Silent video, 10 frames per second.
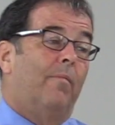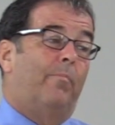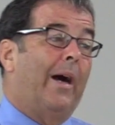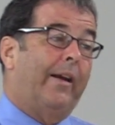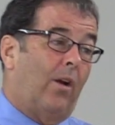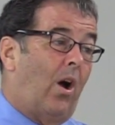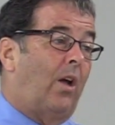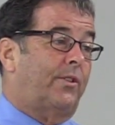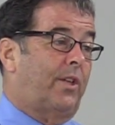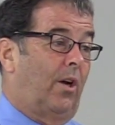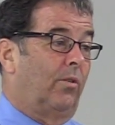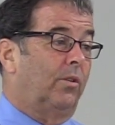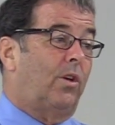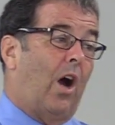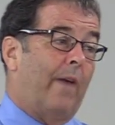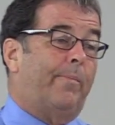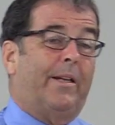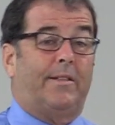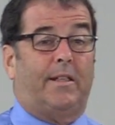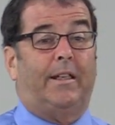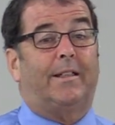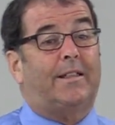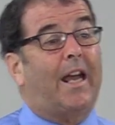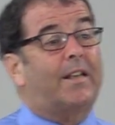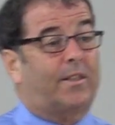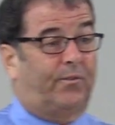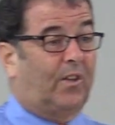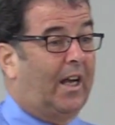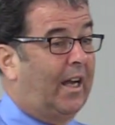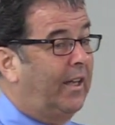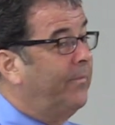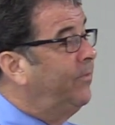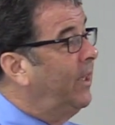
but also competency to testify